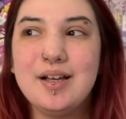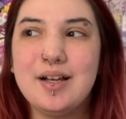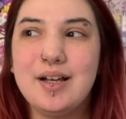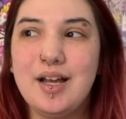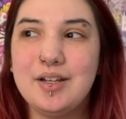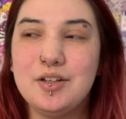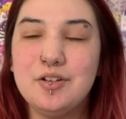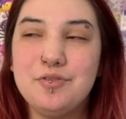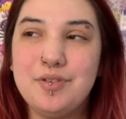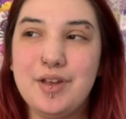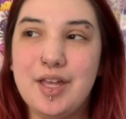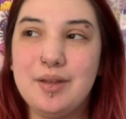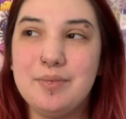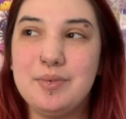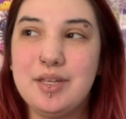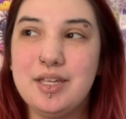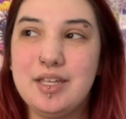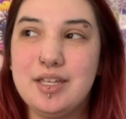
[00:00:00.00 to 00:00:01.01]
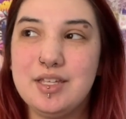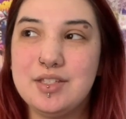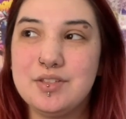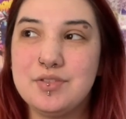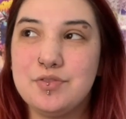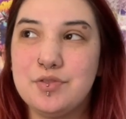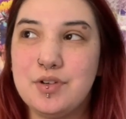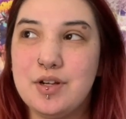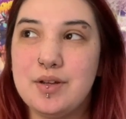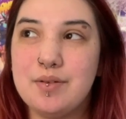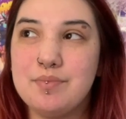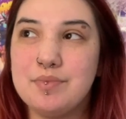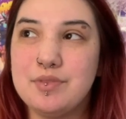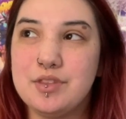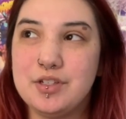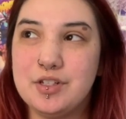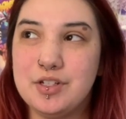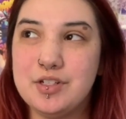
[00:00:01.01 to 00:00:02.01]
I know Fanimaid is from
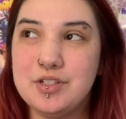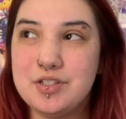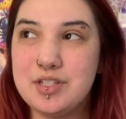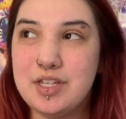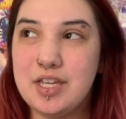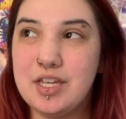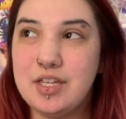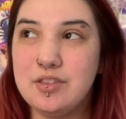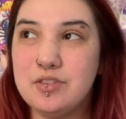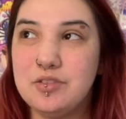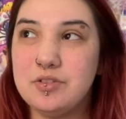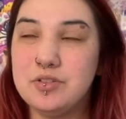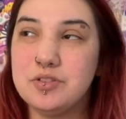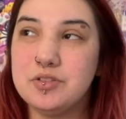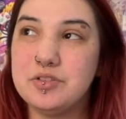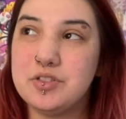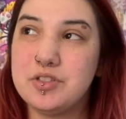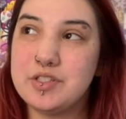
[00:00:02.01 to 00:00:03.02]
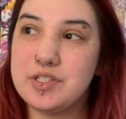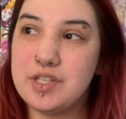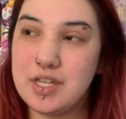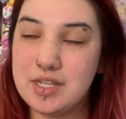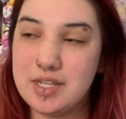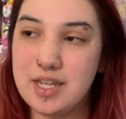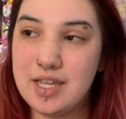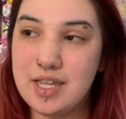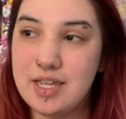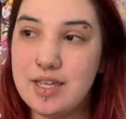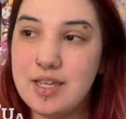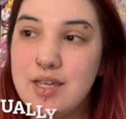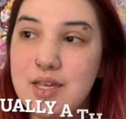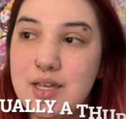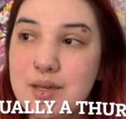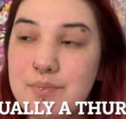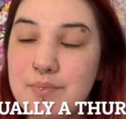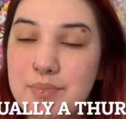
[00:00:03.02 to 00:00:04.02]
Thursday through Sunday,
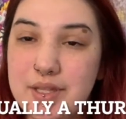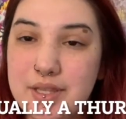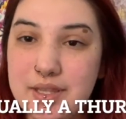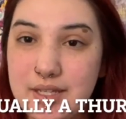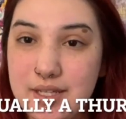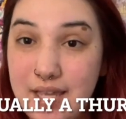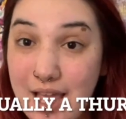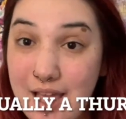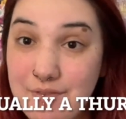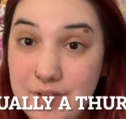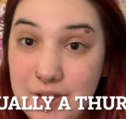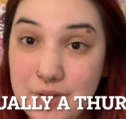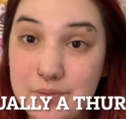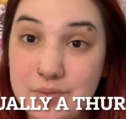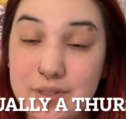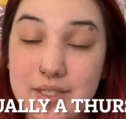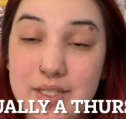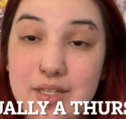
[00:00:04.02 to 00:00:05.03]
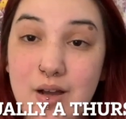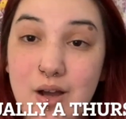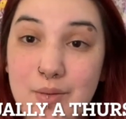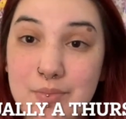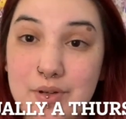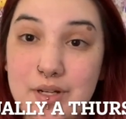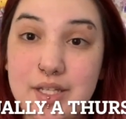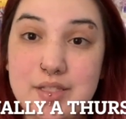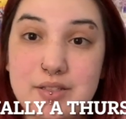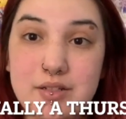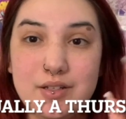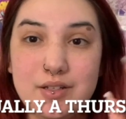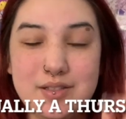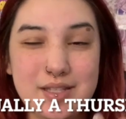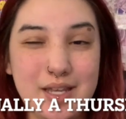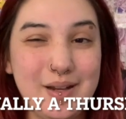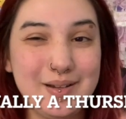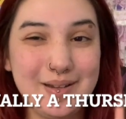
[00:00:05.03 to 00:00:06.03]
but the cafe only operates
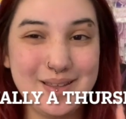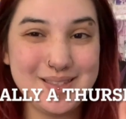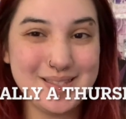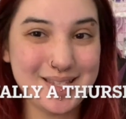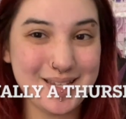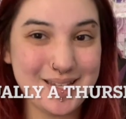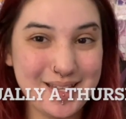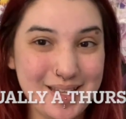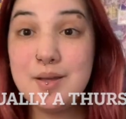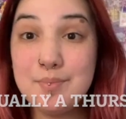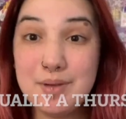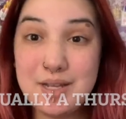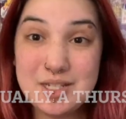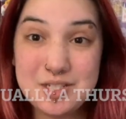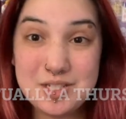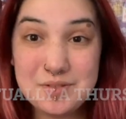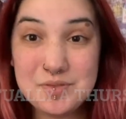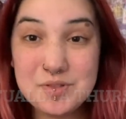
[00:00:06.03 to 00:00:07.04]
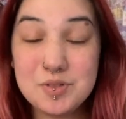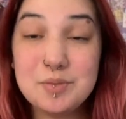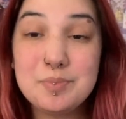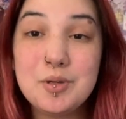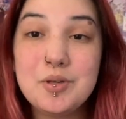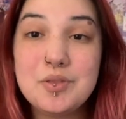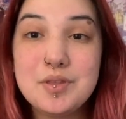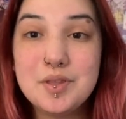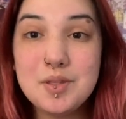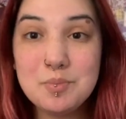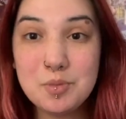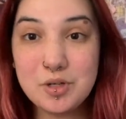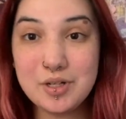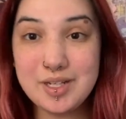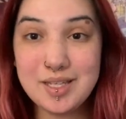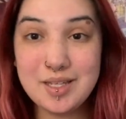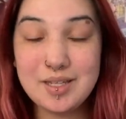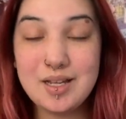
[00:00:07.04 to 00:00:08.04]
Saturday and Sunday. My shifts were both in the
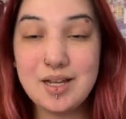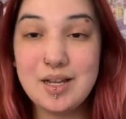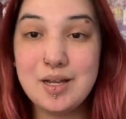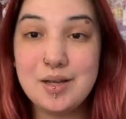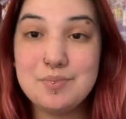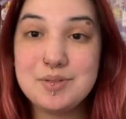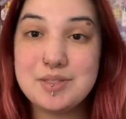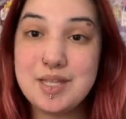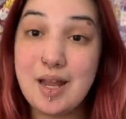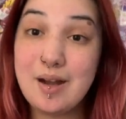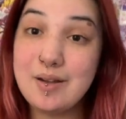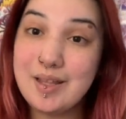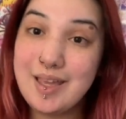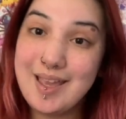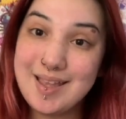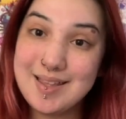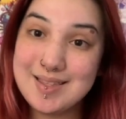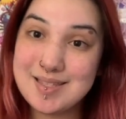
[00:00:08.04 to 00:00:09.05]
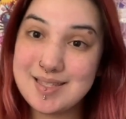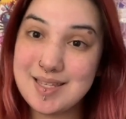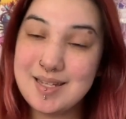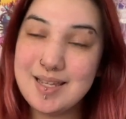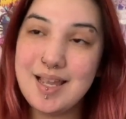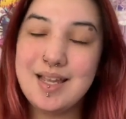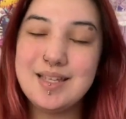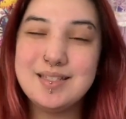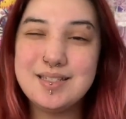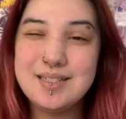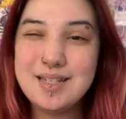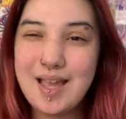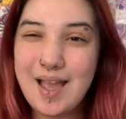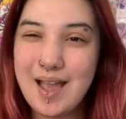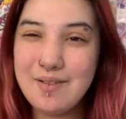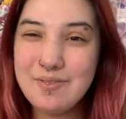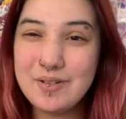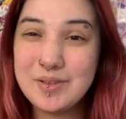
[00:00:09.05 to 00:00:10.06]
morning, Saturday and Sunday. I did
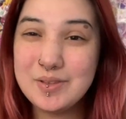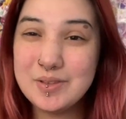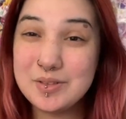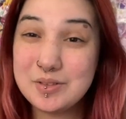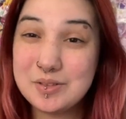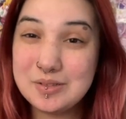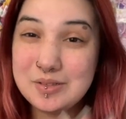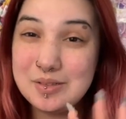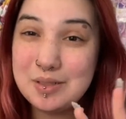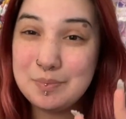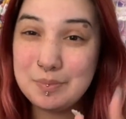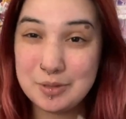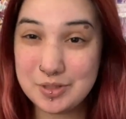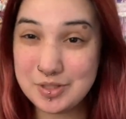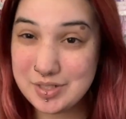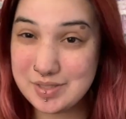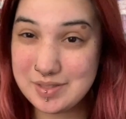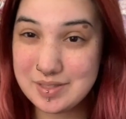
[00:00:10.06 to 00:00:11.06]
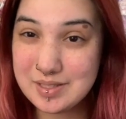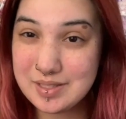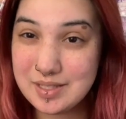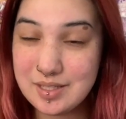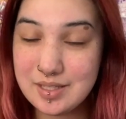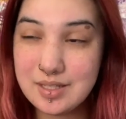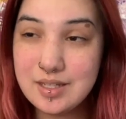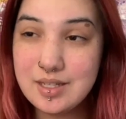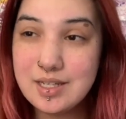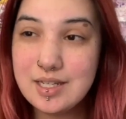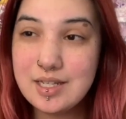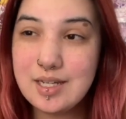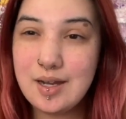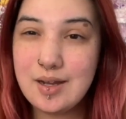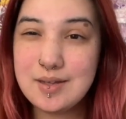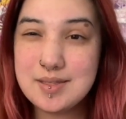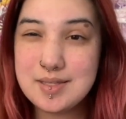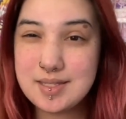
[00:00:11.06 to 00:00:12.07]
have a little emergency
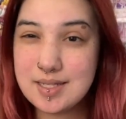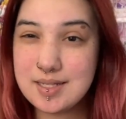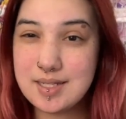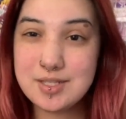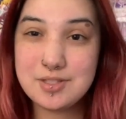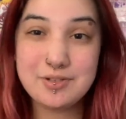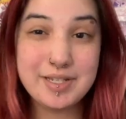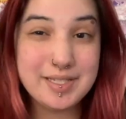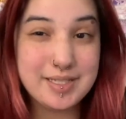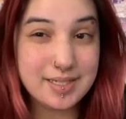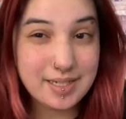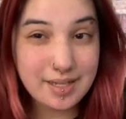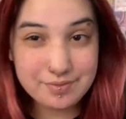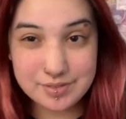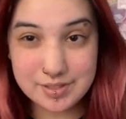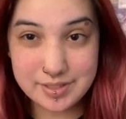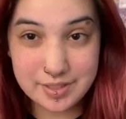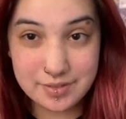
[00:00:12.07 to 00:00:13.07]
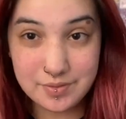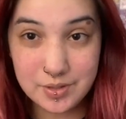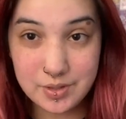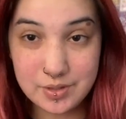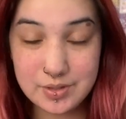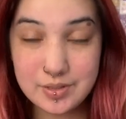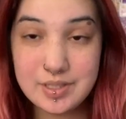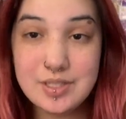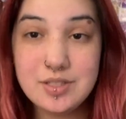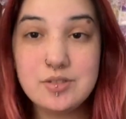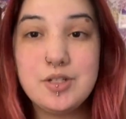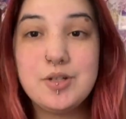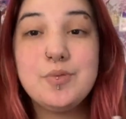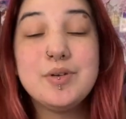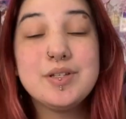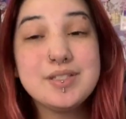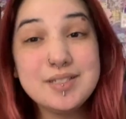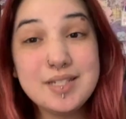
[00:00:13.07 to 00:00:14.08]
on Sunday, so I did have to leave early, so I
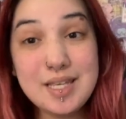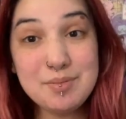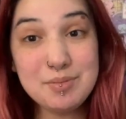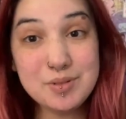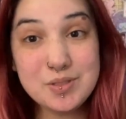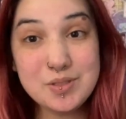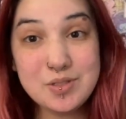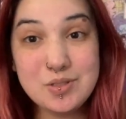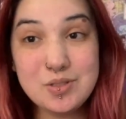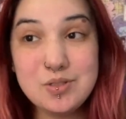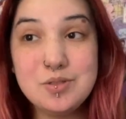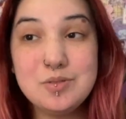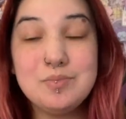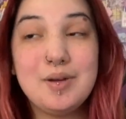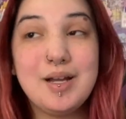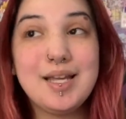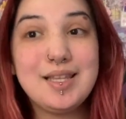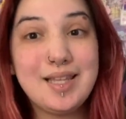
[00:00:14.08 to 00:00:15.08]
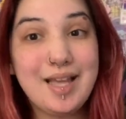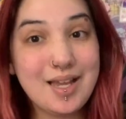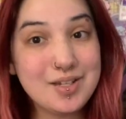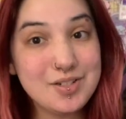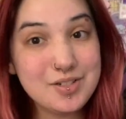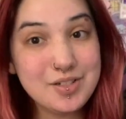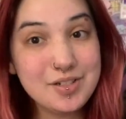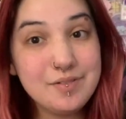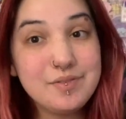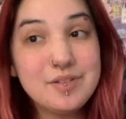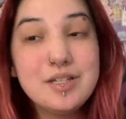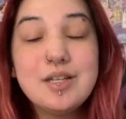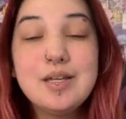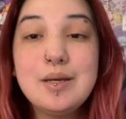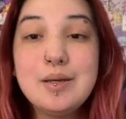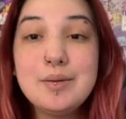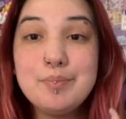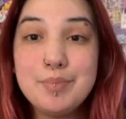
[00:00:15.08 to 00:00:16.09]
wasn't able to do my last shift,
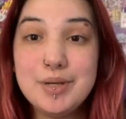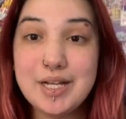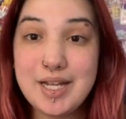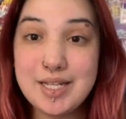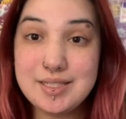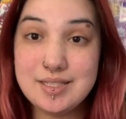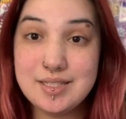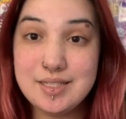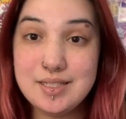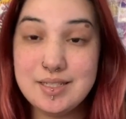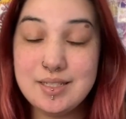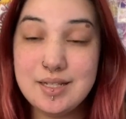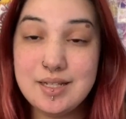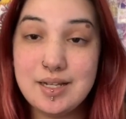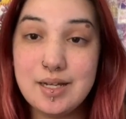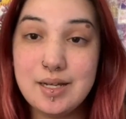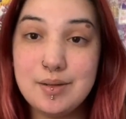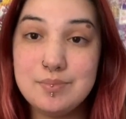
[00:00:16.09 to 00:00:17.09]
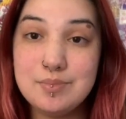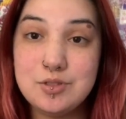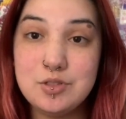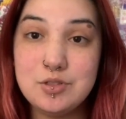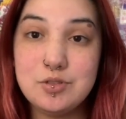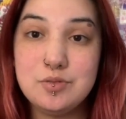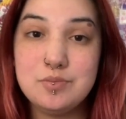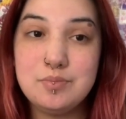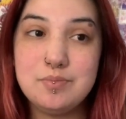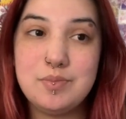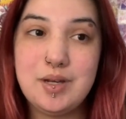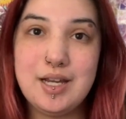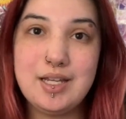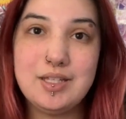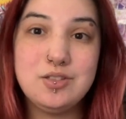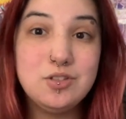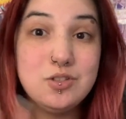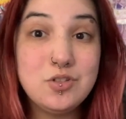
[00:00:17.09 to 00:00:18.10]
but I did do
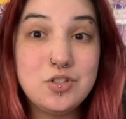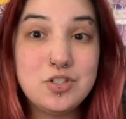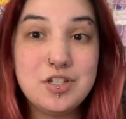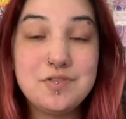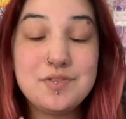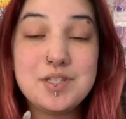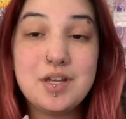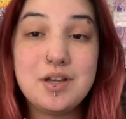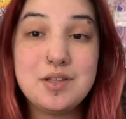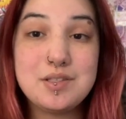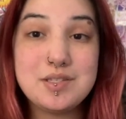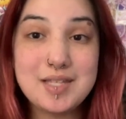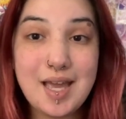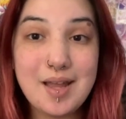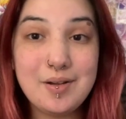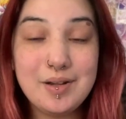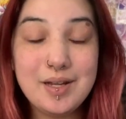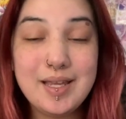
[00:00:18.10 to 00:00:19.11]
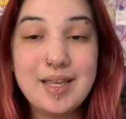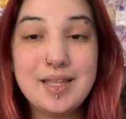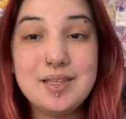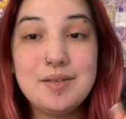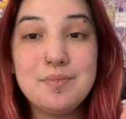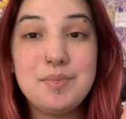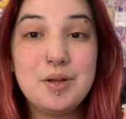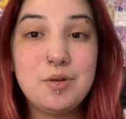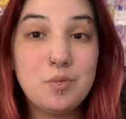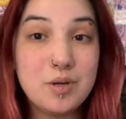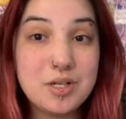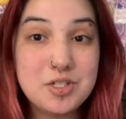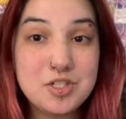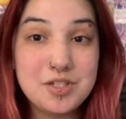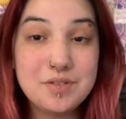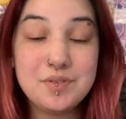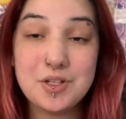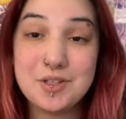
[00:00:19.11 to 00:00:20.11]
my two shifts on Saturday and then my one
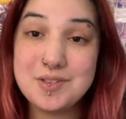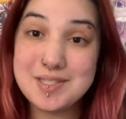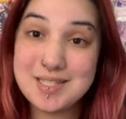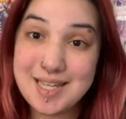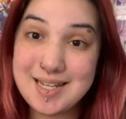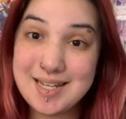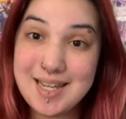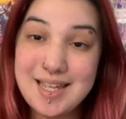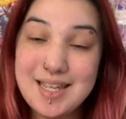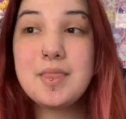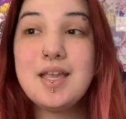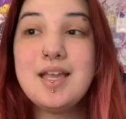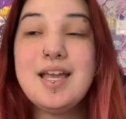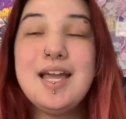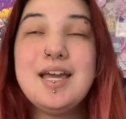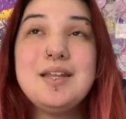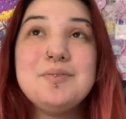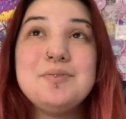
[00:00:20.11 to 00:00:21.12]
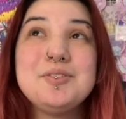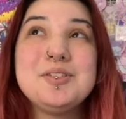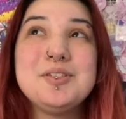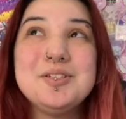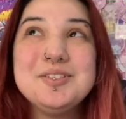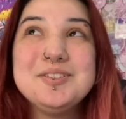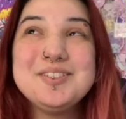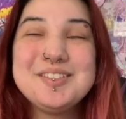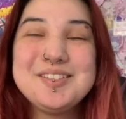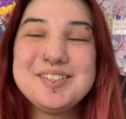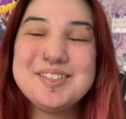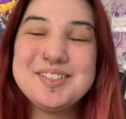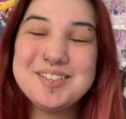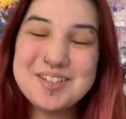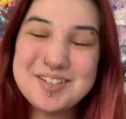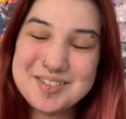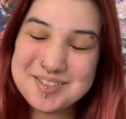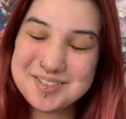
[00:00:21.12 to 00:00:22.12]
shift on Sunday. And I'm
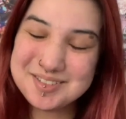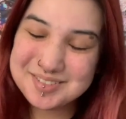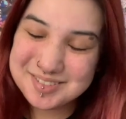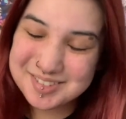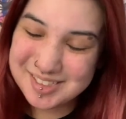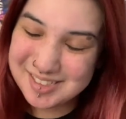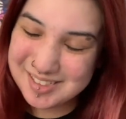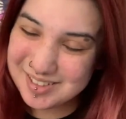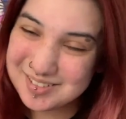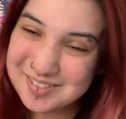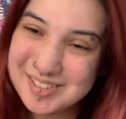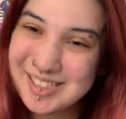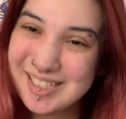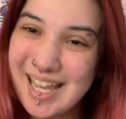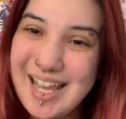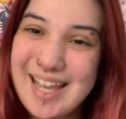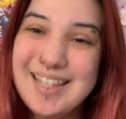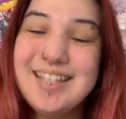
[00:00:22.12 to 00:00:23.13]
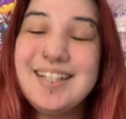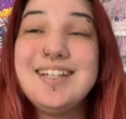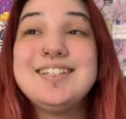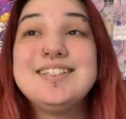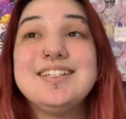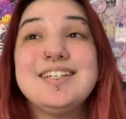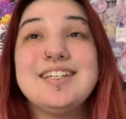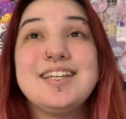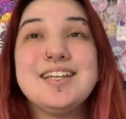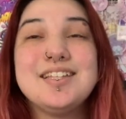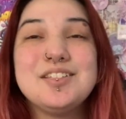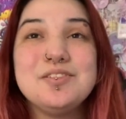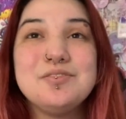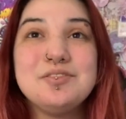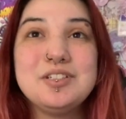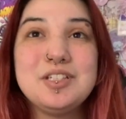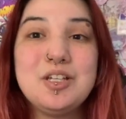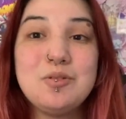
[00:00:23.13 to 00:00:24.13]
so sad that I didn't get to
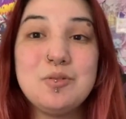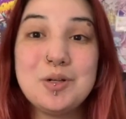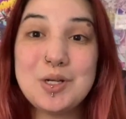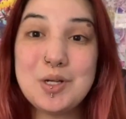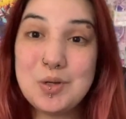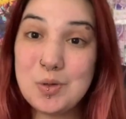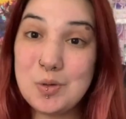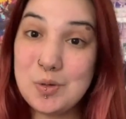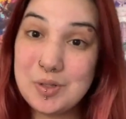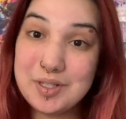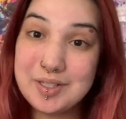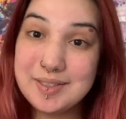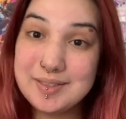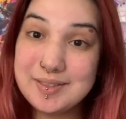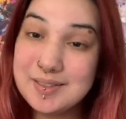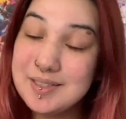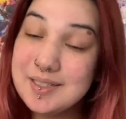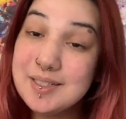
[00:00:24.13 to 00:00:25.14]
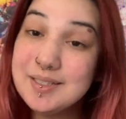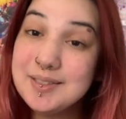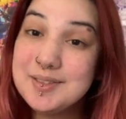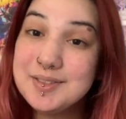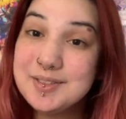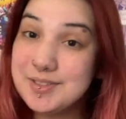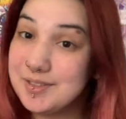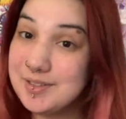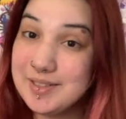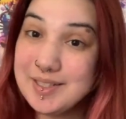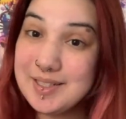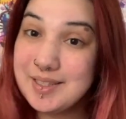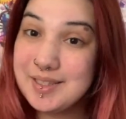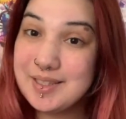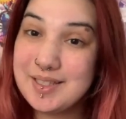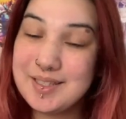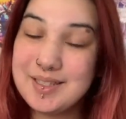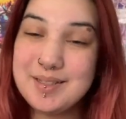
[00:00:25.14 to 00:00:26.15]
really record
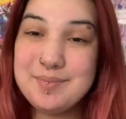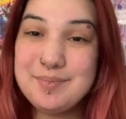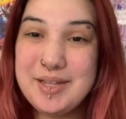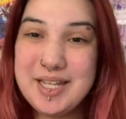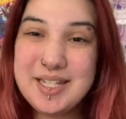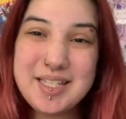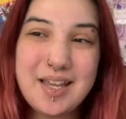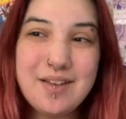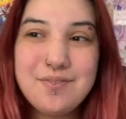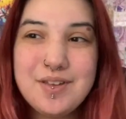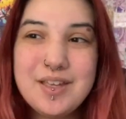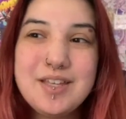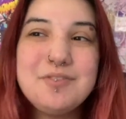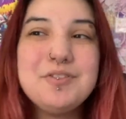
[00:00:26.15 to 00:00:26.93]
during the Maid Cafe.